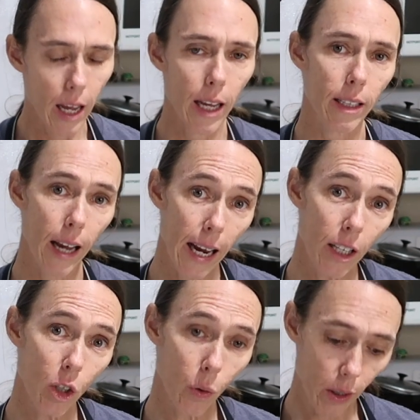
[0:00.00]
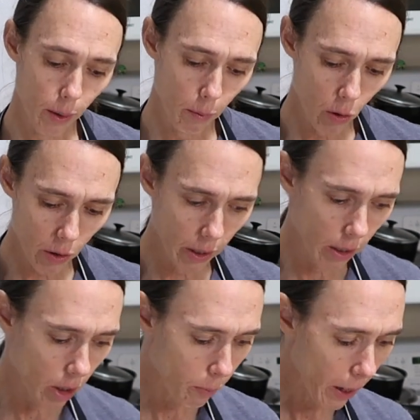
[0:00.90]
It's ice cream using a
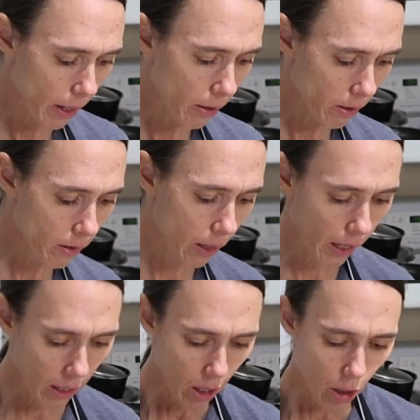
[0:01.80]
spice that